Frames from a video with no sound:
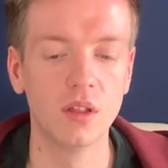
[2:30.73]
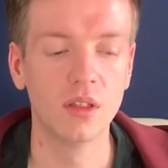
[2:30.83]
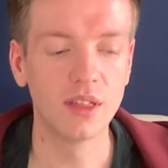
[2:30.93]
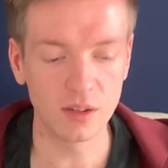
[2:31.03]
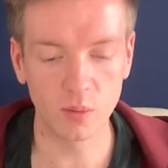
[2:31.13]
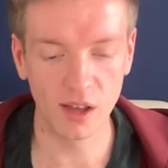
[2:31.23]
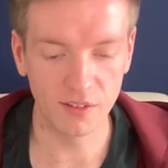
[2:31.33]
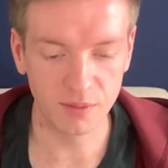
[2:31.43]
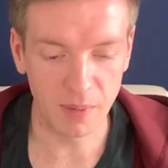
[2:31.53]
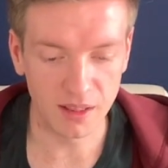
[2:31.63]
that's why
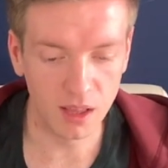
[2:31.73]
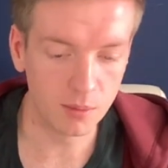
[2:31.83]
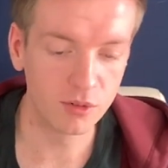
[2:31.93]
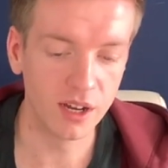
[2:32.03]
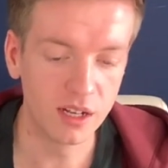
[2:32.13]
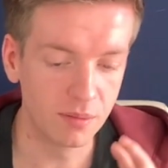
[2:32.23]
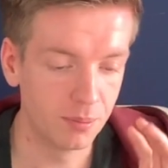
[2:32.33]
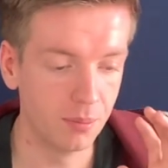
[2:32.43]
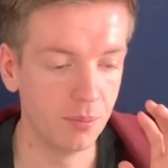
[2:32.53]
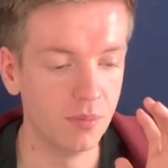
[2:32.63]
I've made the upgrade.
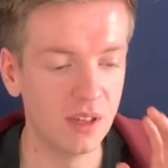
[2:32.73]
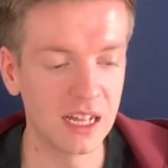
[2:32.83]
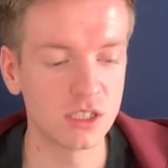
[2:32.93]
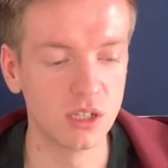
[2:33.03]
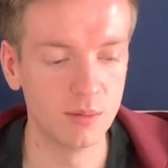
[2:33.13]
The actual